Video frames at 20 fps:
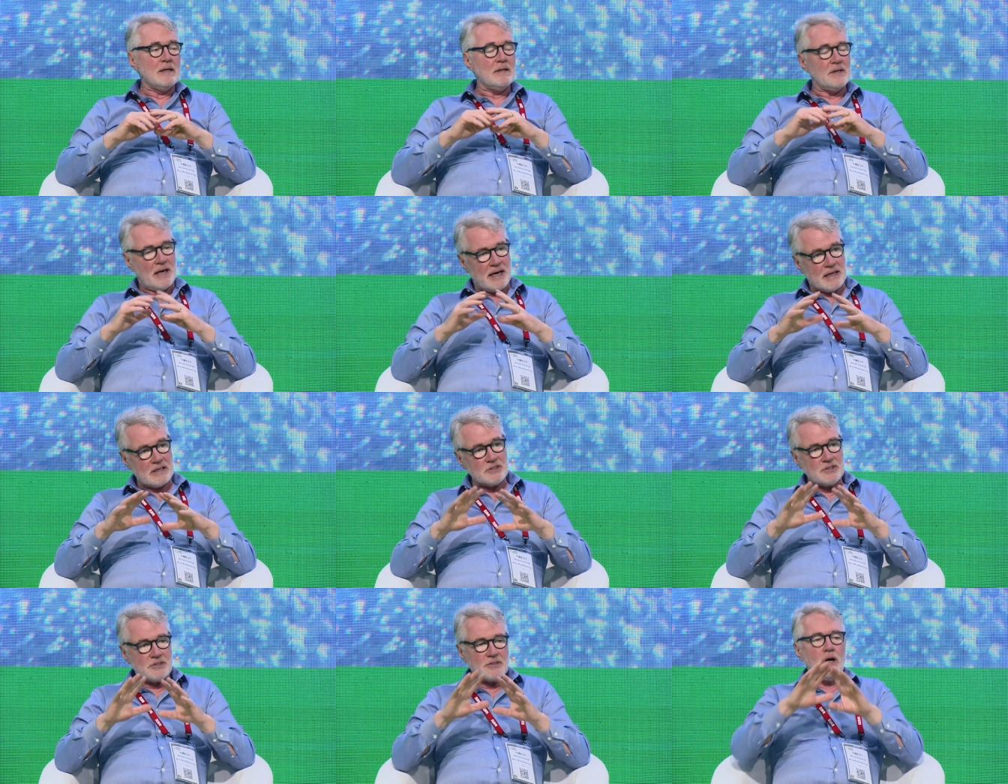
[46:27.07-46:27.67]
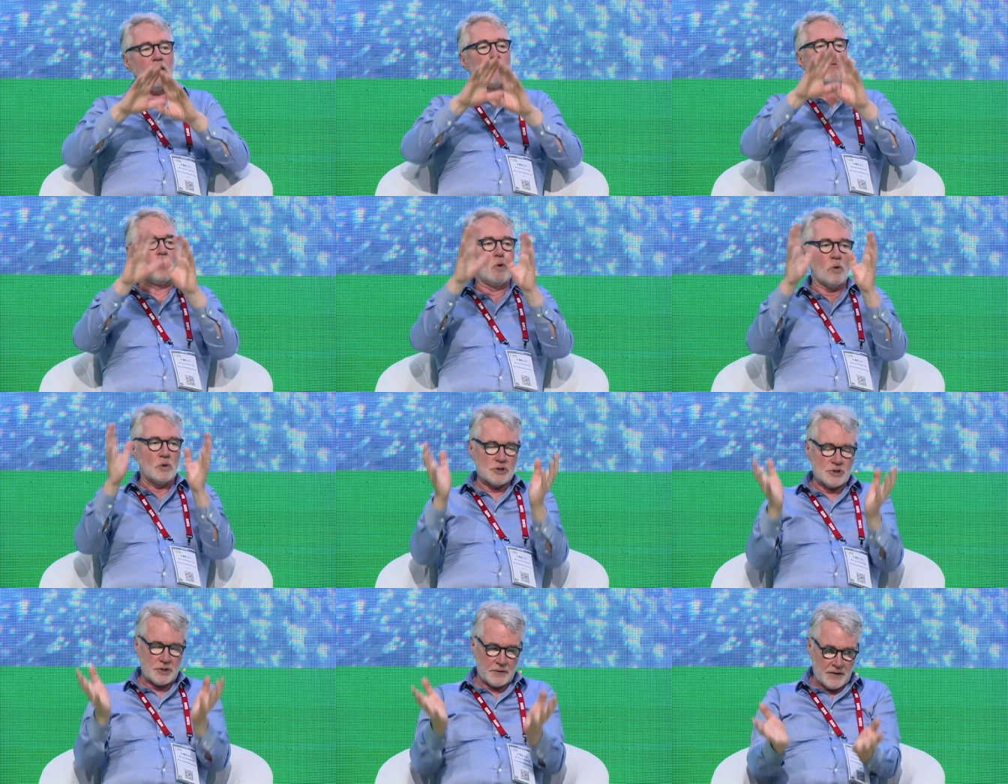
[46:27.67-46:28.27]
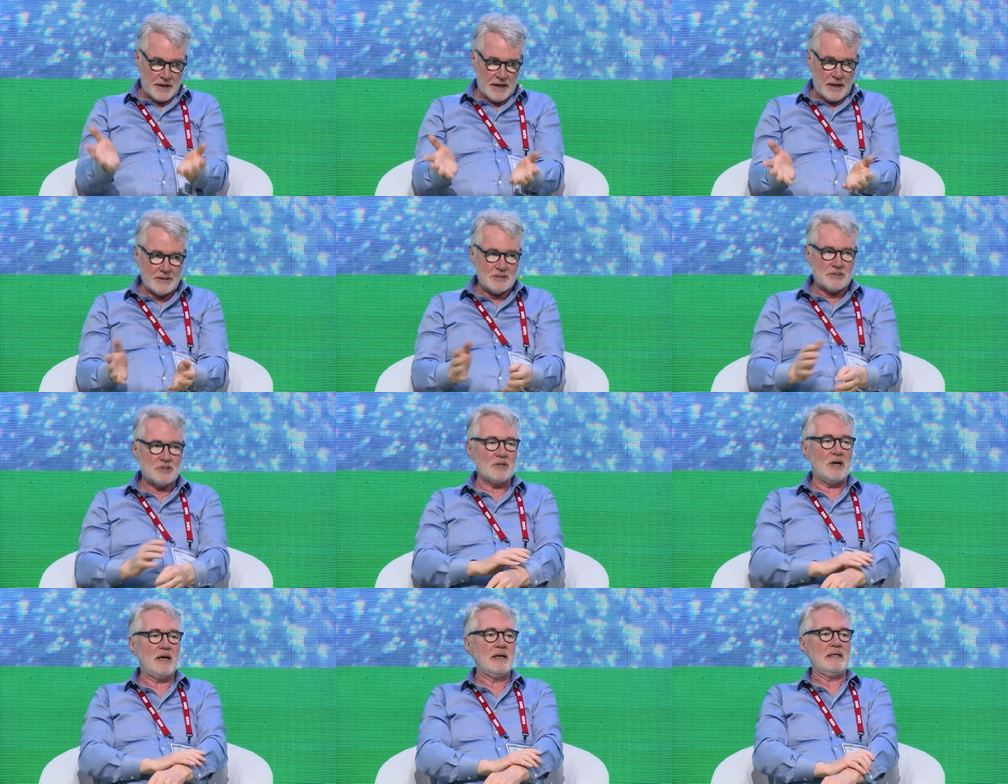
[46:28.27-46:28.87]
Yes, of course, on the
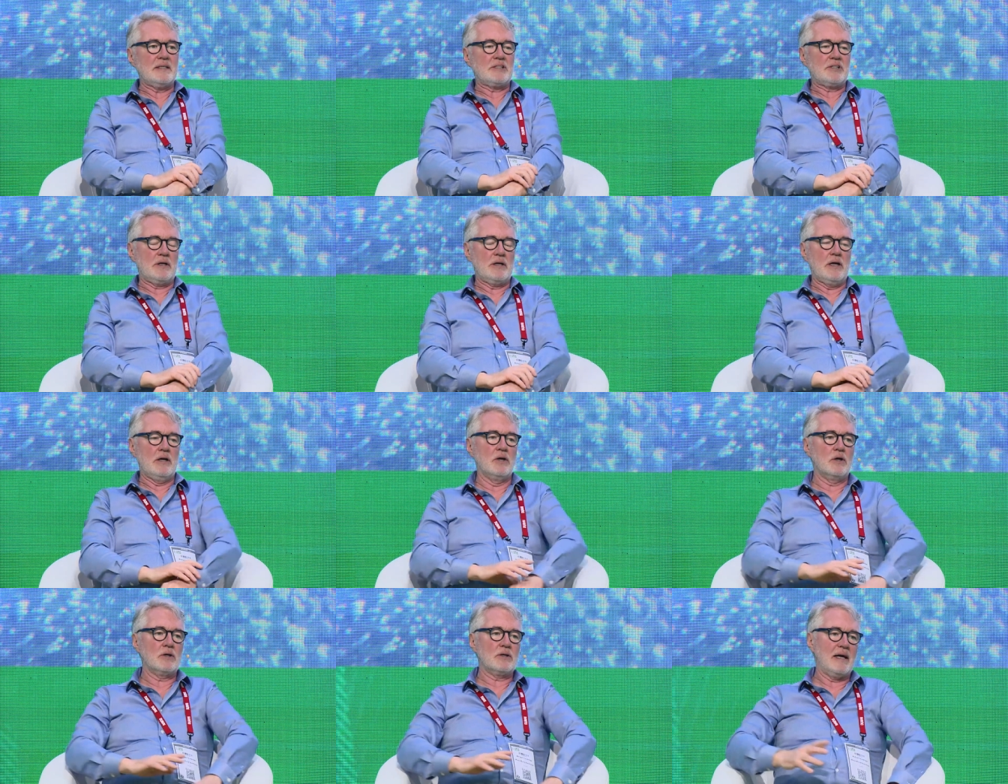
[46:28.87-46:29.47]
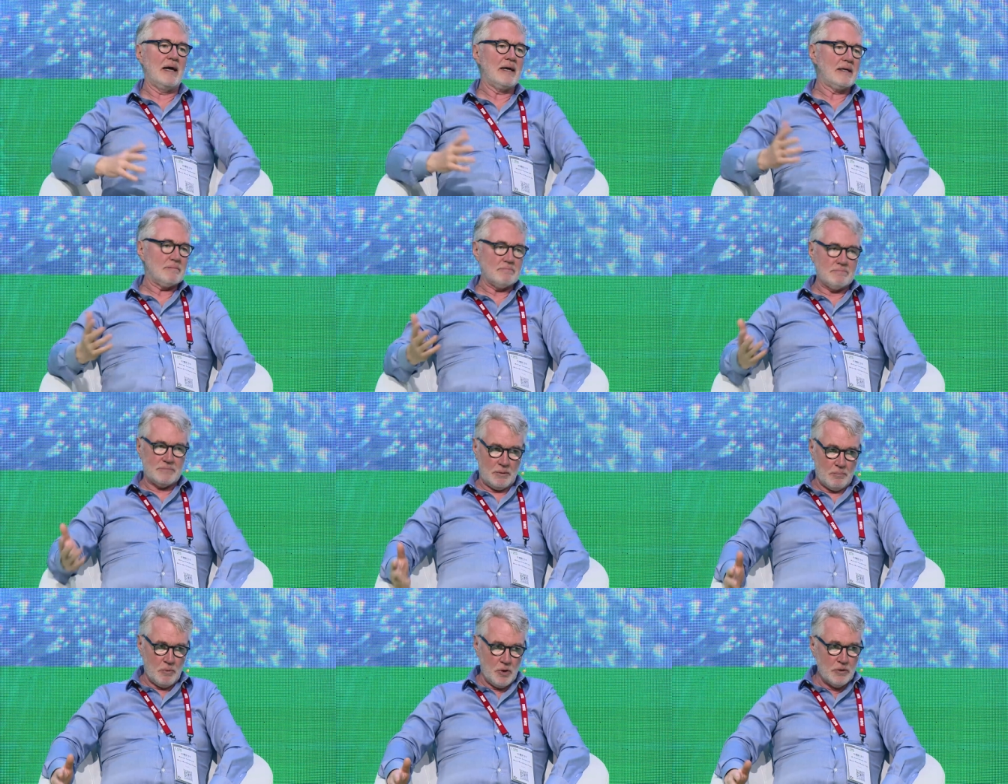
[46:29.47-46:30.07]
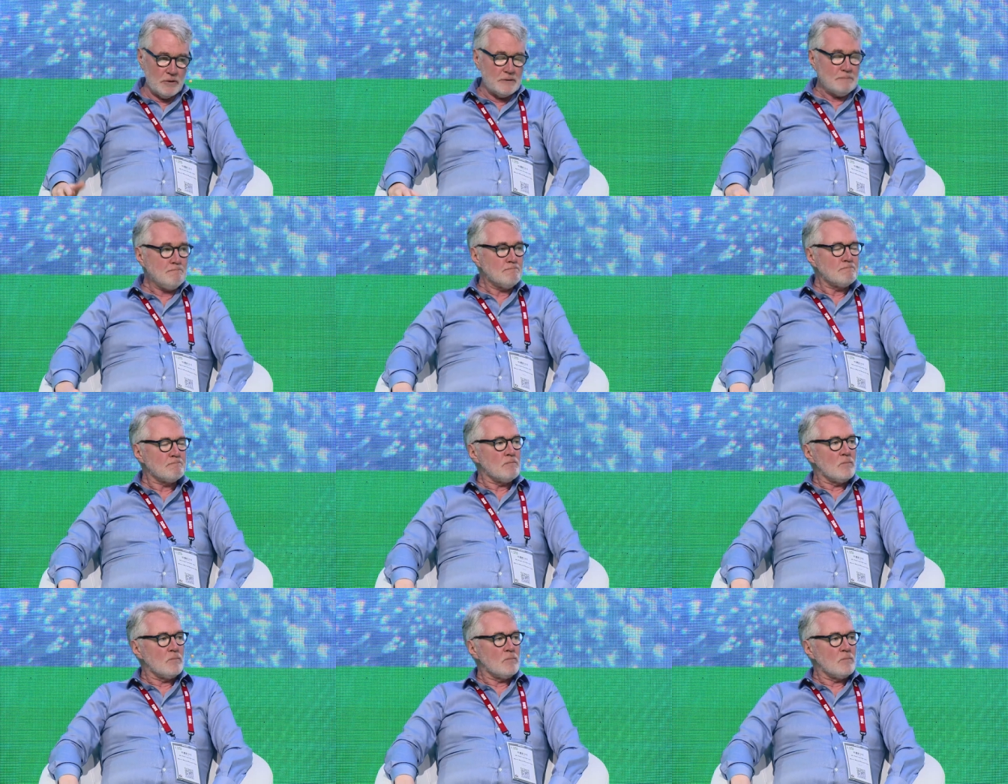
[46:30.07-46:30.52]
outside, it's going to look like the moon.